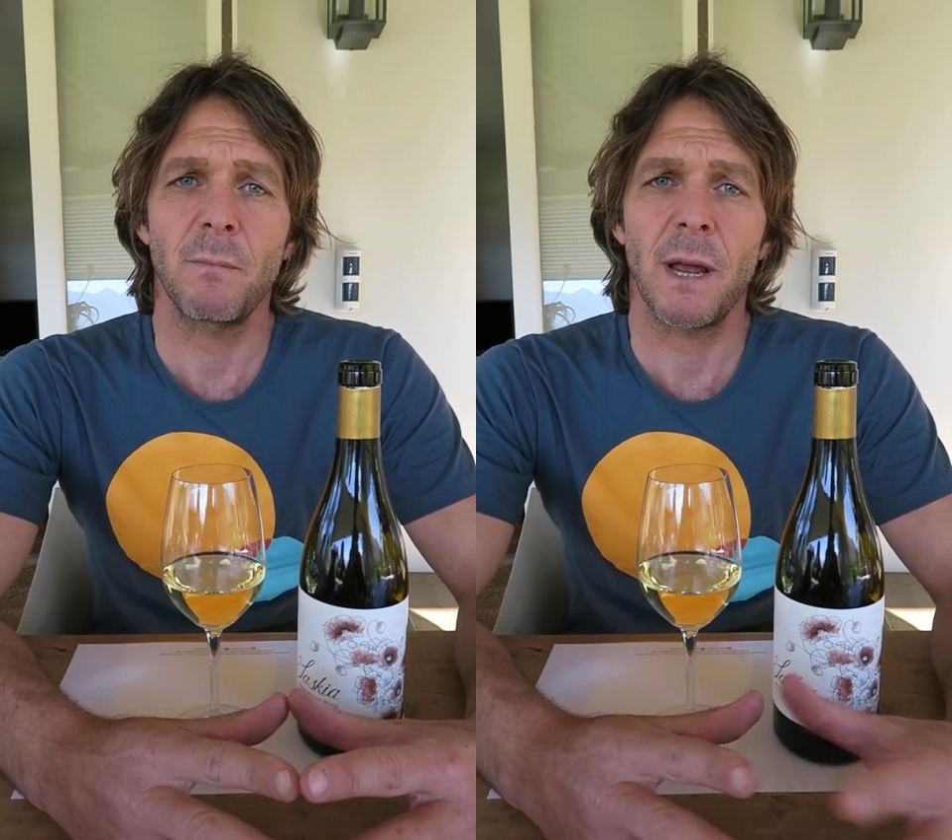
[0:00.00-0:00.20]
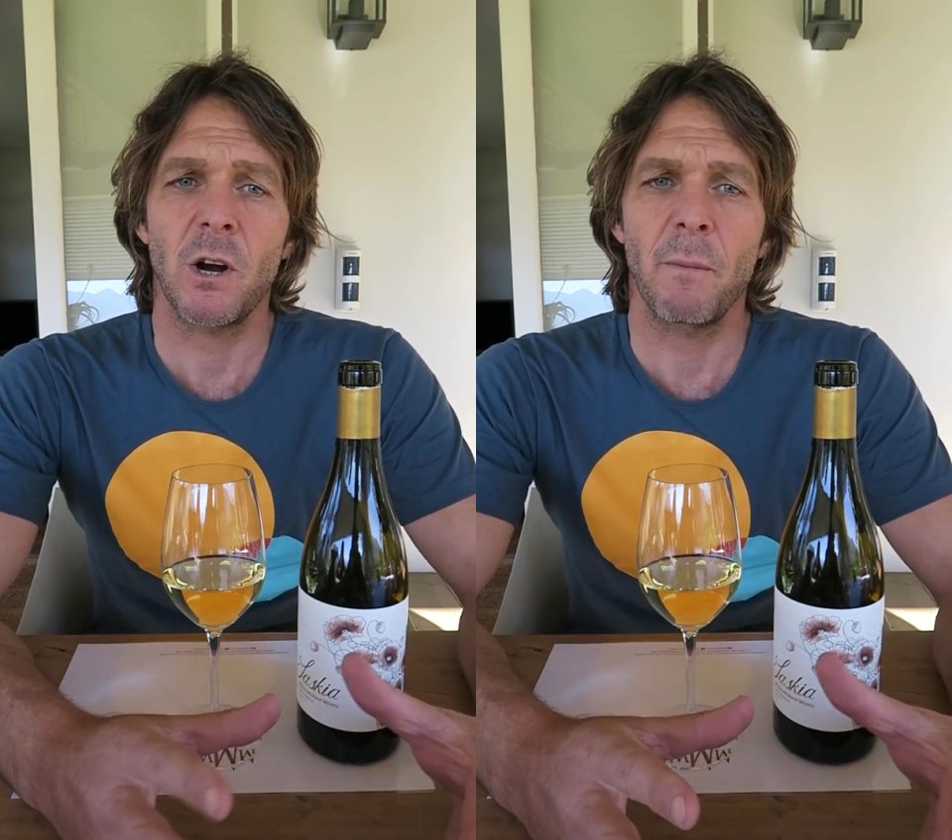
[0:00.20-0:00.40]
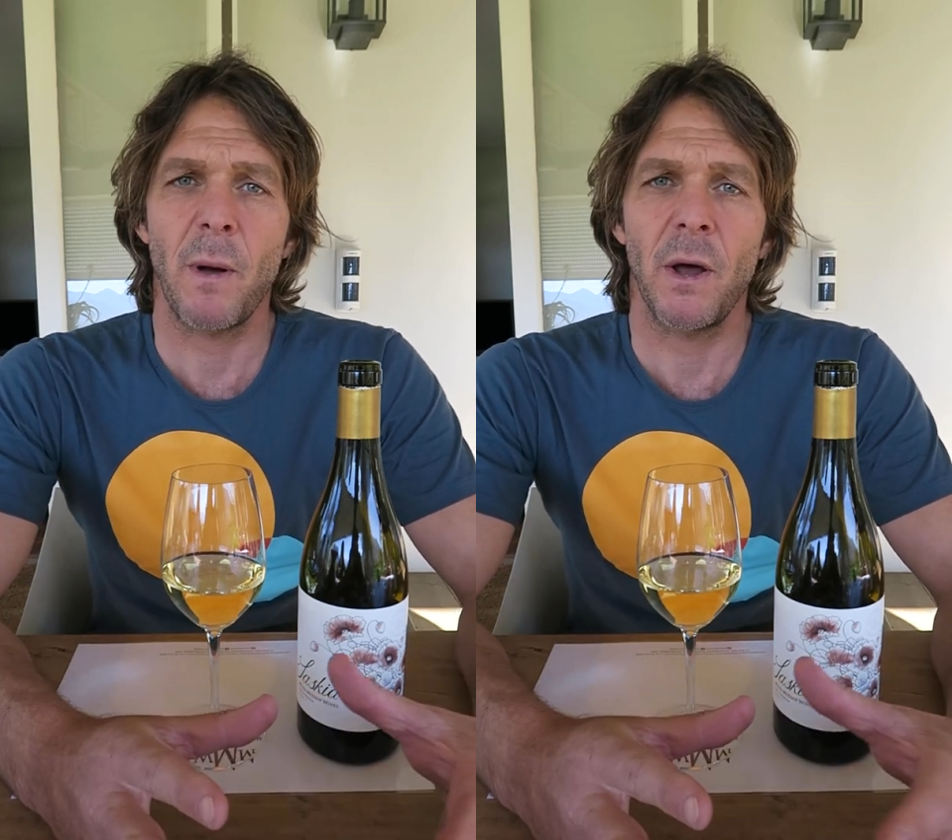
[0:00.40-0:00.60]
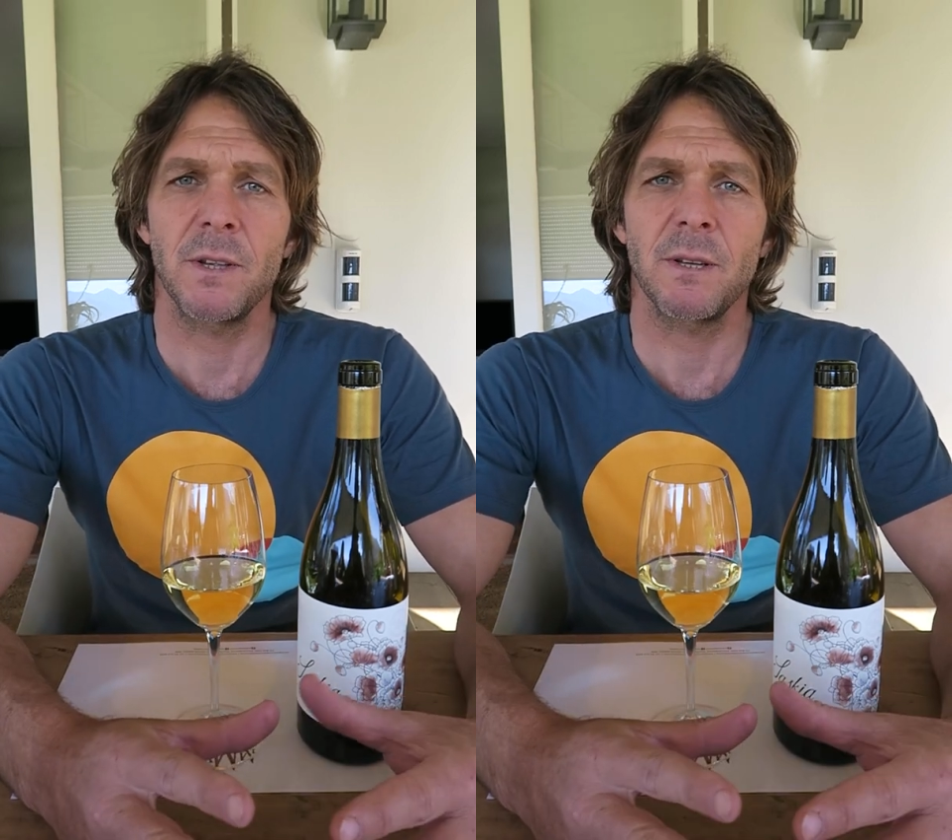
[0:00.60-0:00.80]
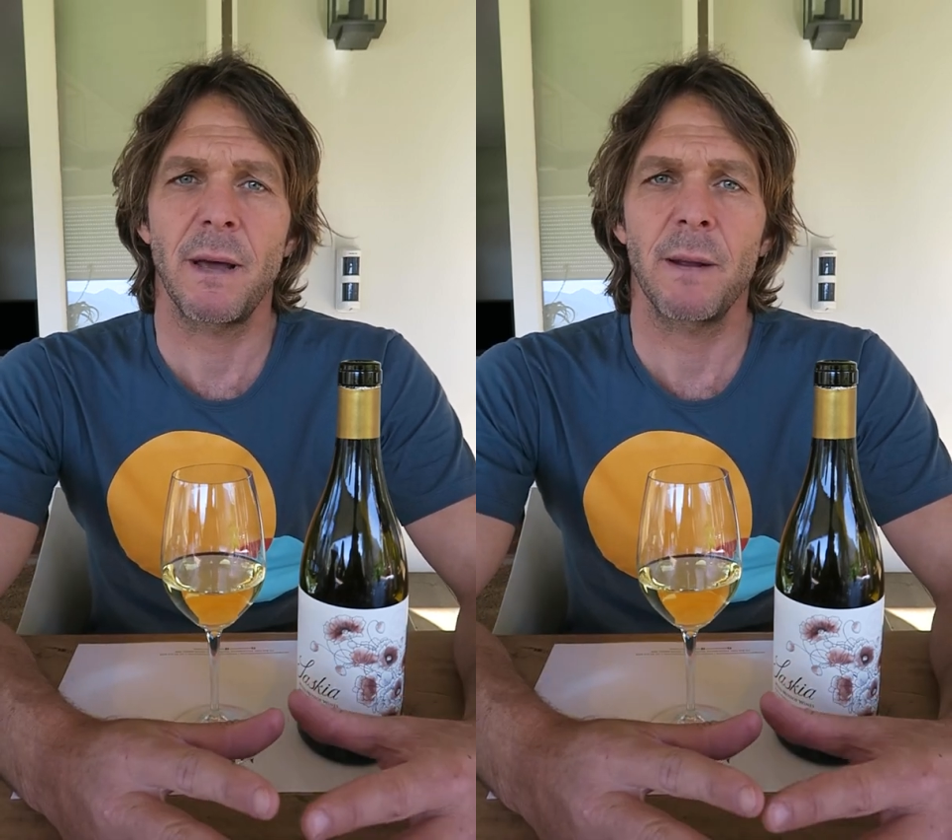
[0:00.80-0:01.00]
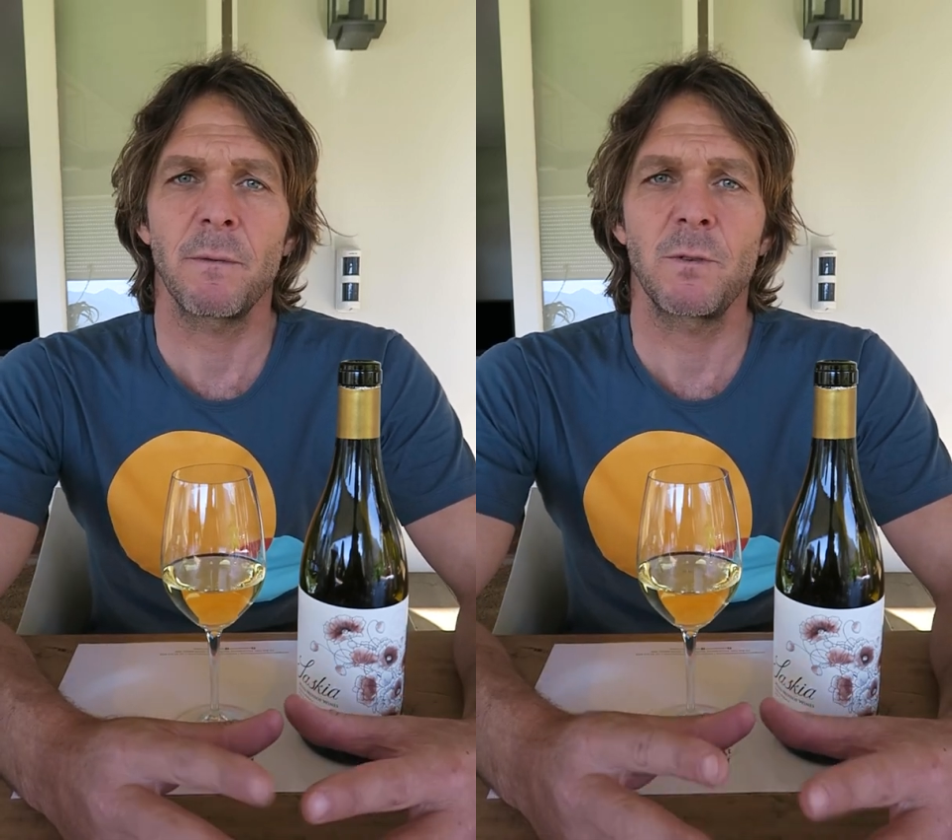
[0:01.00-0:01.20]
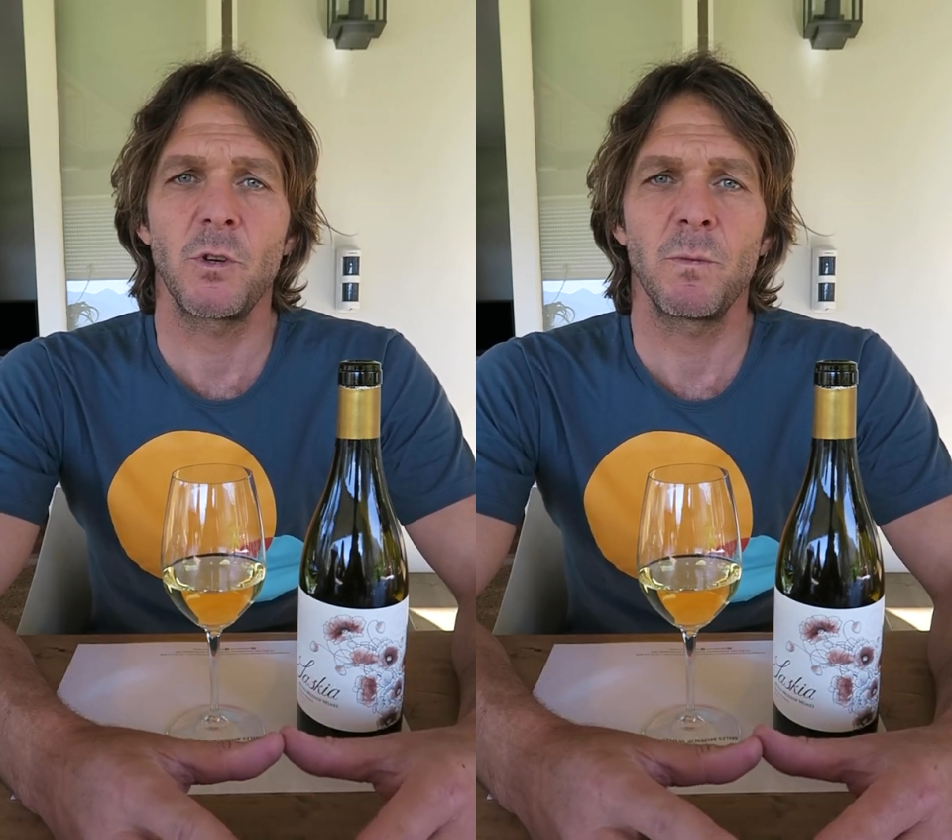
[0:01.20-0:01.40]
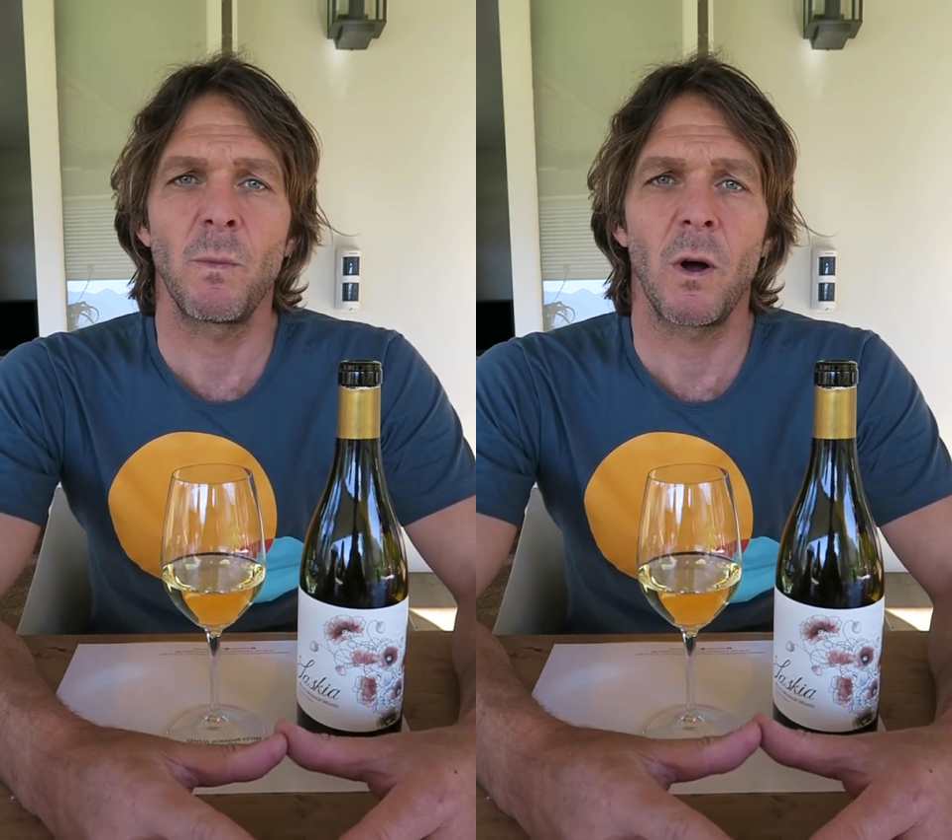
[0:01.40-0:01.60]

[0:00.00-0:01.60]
Blanc components are made up of two